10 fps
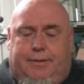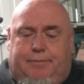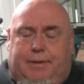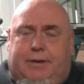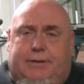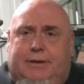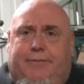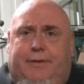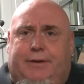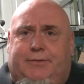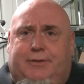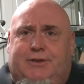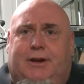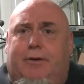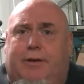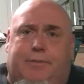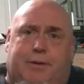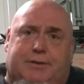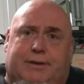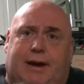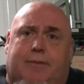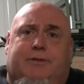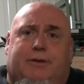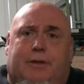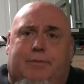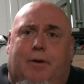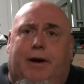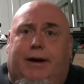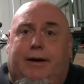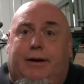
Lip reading: Because if it's for sale and the person comes to the bike,